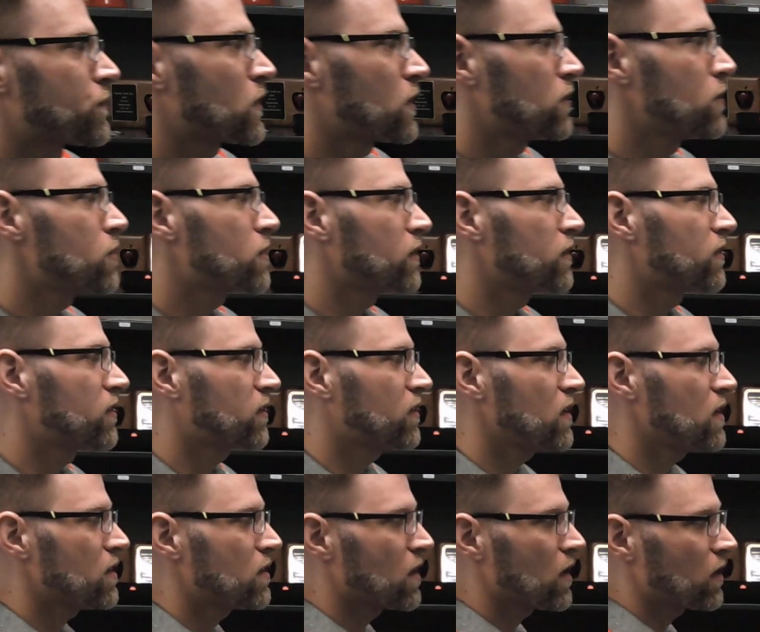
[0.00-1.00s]
you can
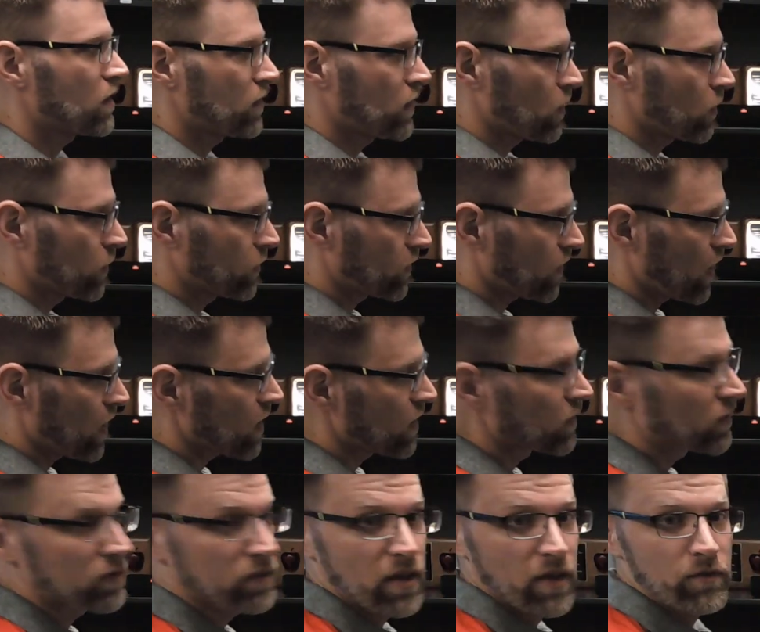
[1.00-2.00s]
see that there was a
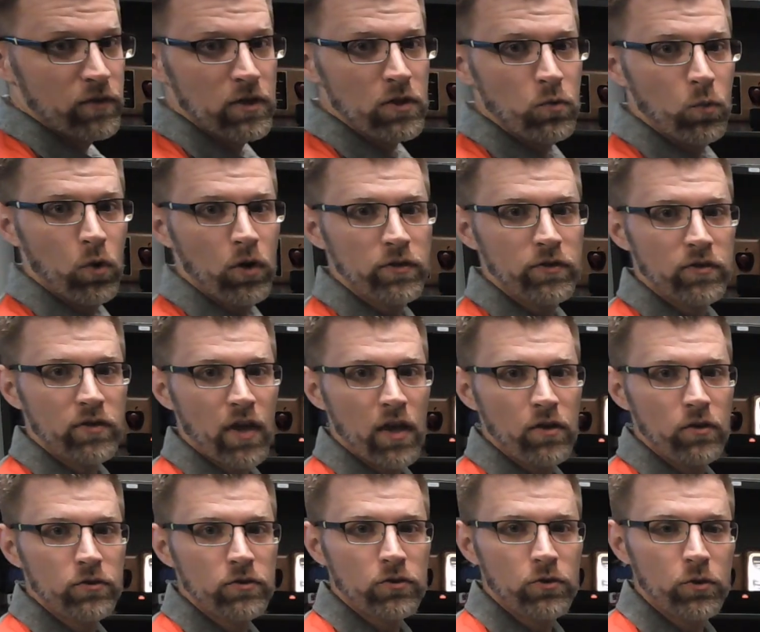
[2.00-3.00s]
71 scale
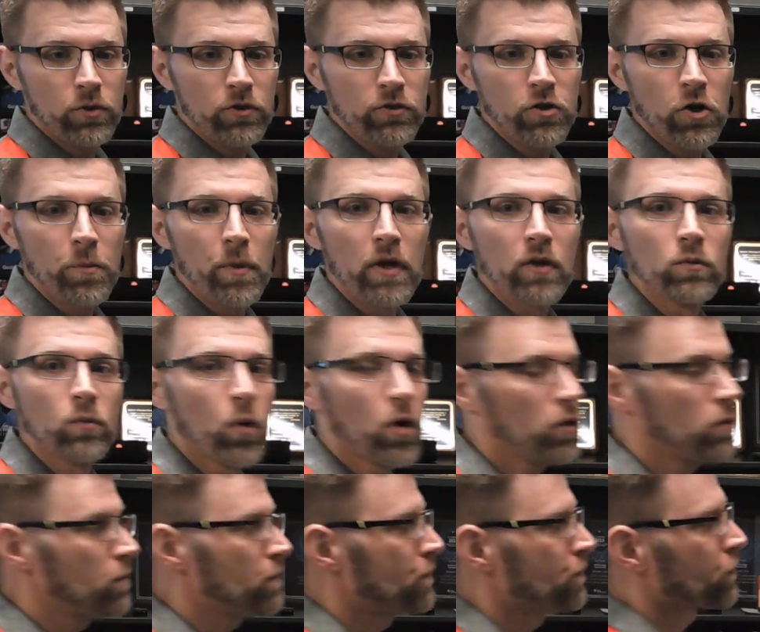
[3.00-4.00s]
score in domain
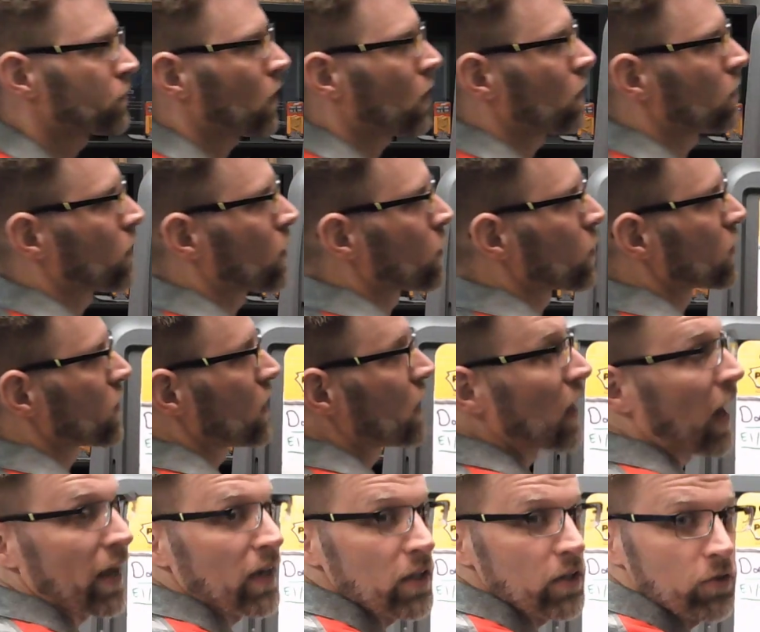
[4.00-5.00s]
1, there was a
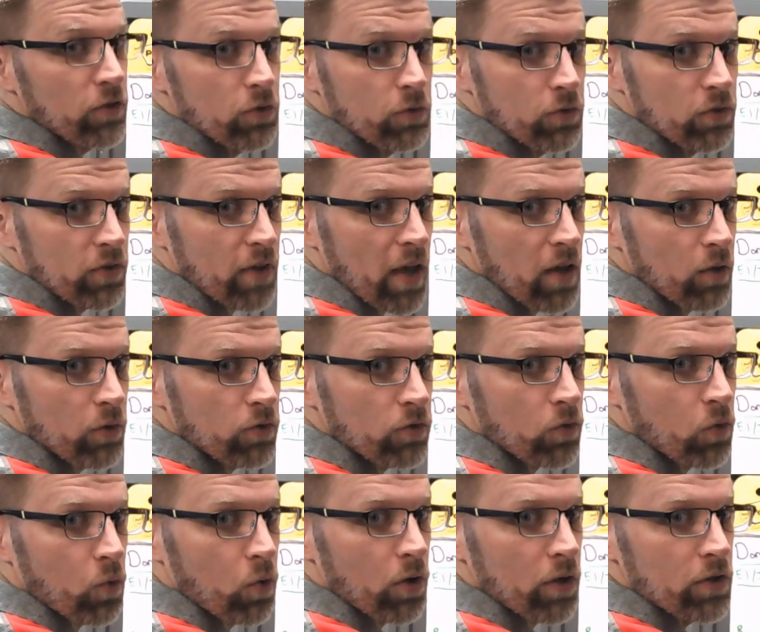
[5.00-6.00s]
92 scale
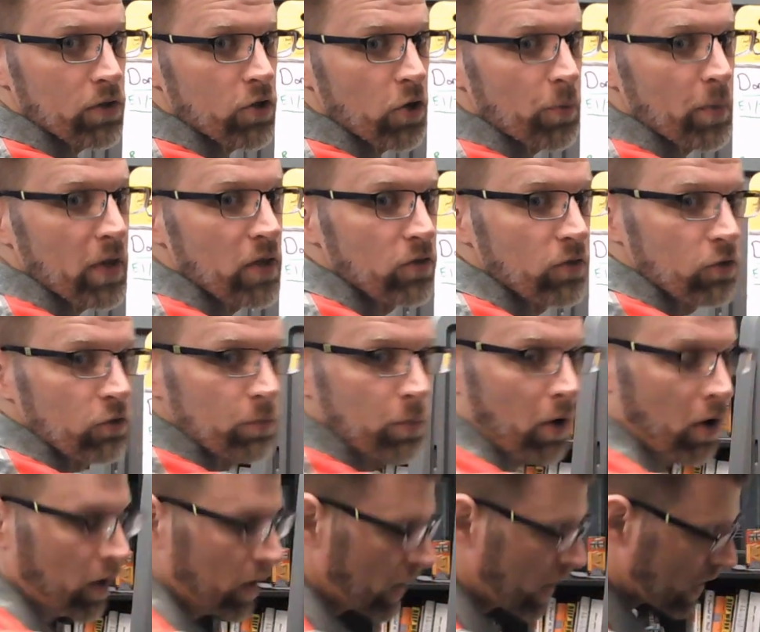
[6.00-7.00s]
score in domain 2
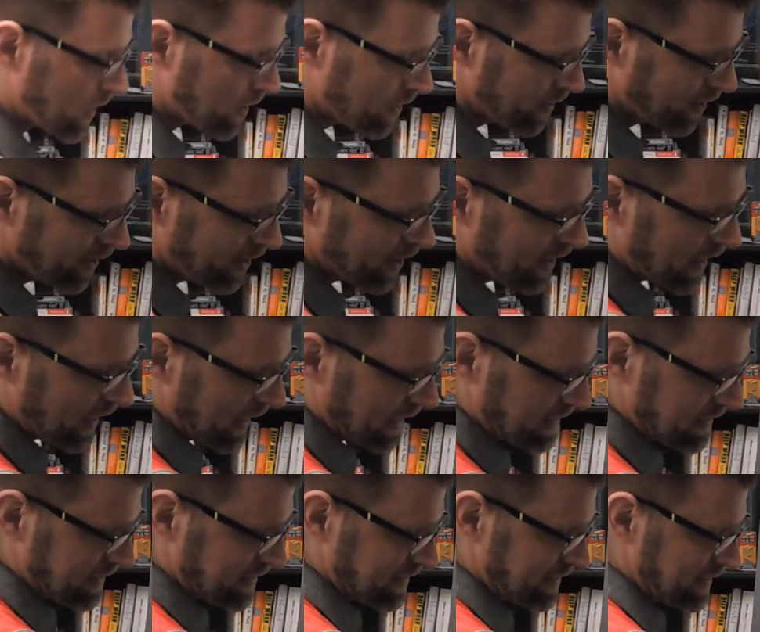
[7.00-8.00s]
part A, and
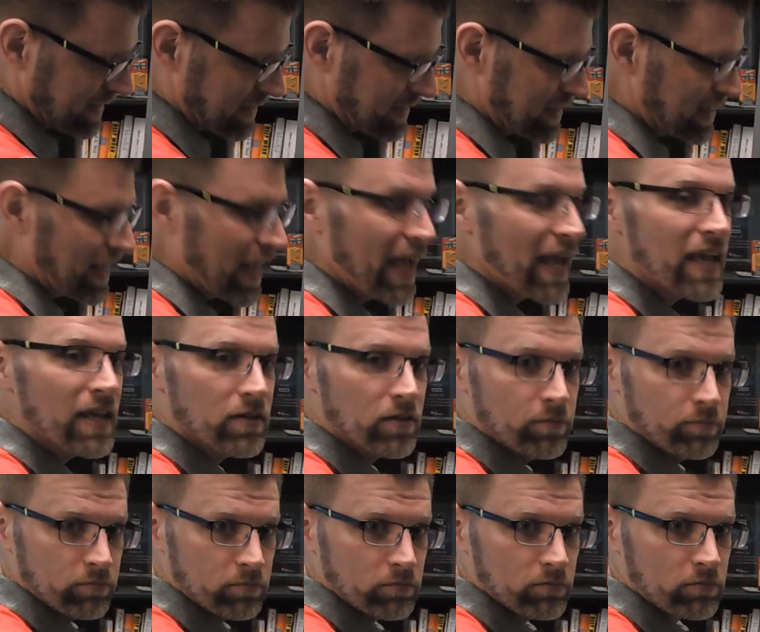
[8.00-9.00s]
a 68
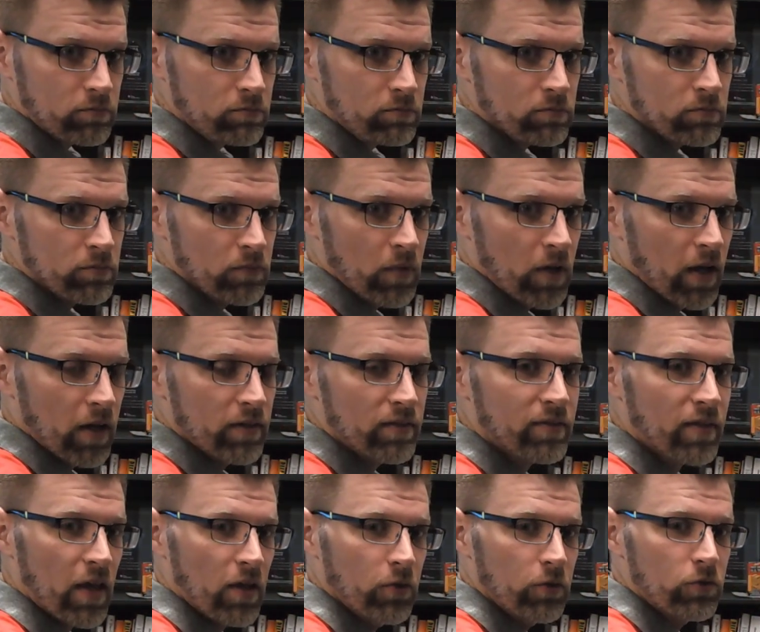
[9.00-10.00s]

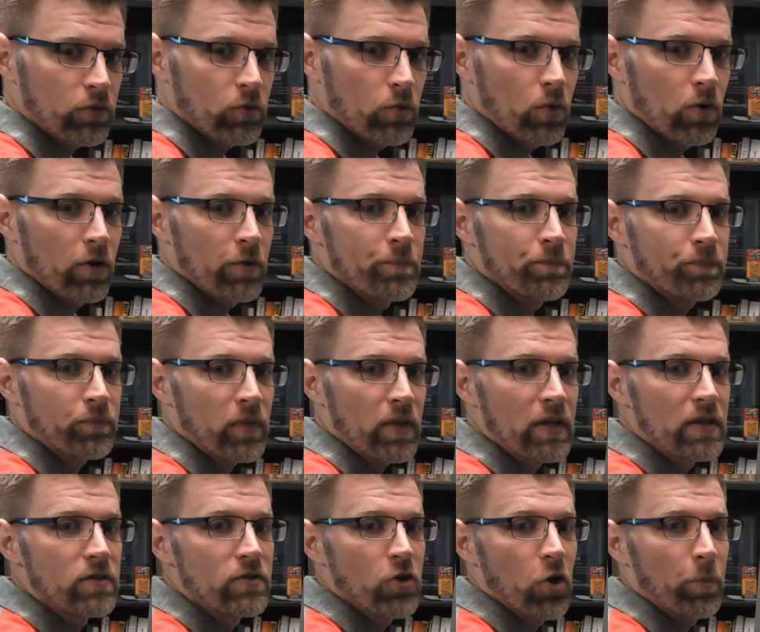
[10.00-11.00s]
scale score
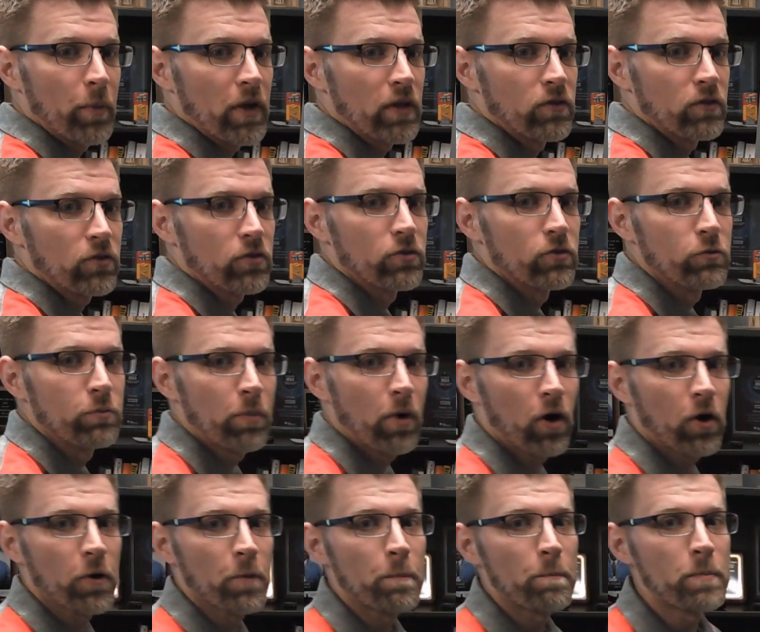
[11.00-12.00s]
in domain 2
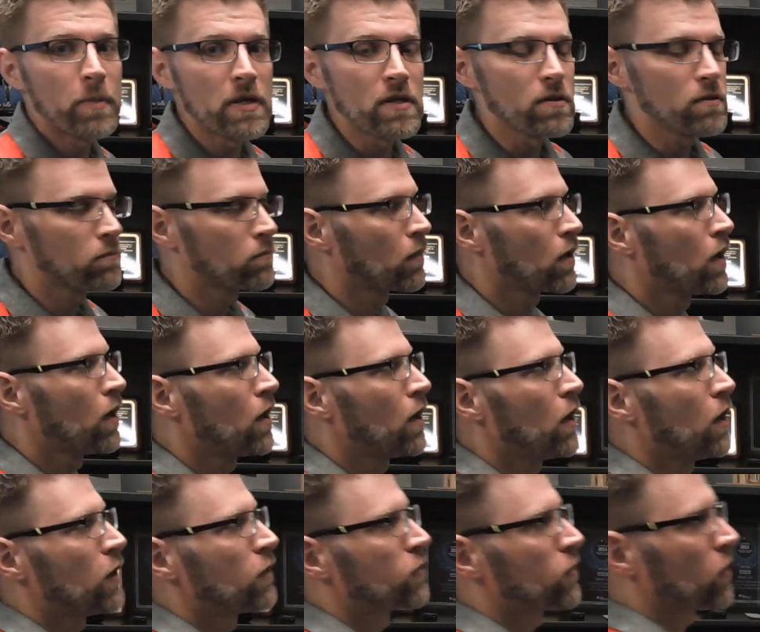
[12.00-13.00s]
part B.
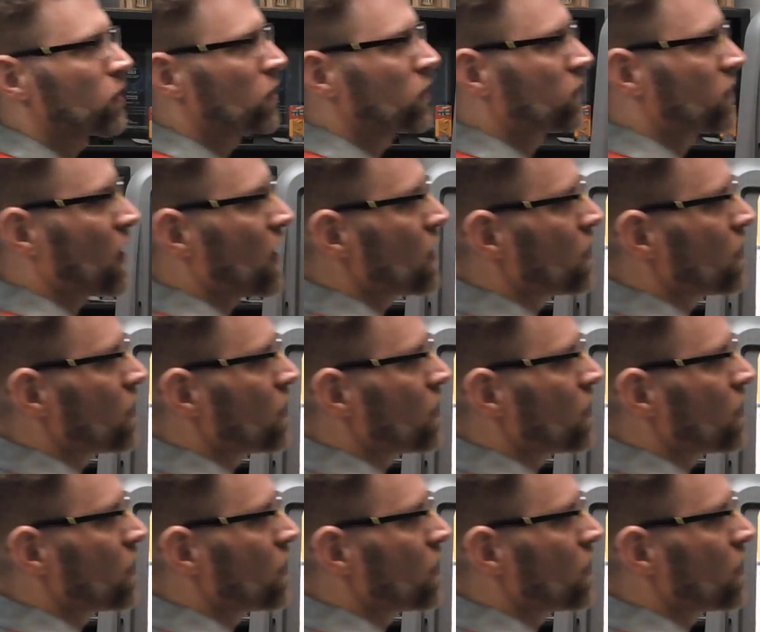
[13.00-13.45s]
So the state